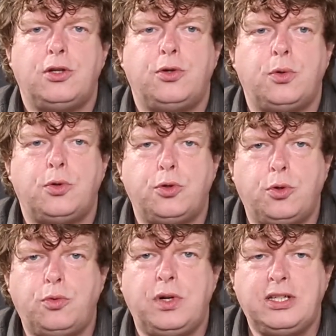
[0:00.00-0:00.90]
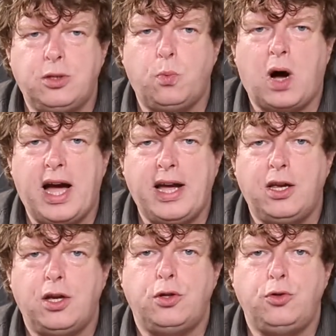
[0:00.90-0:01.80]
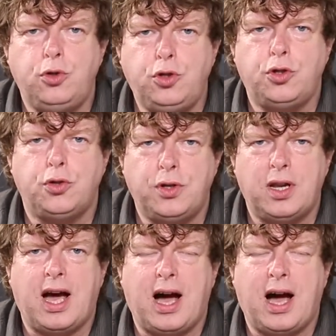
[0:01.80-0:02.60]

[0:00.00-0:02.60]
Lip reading: so there's no reason why you shouldn't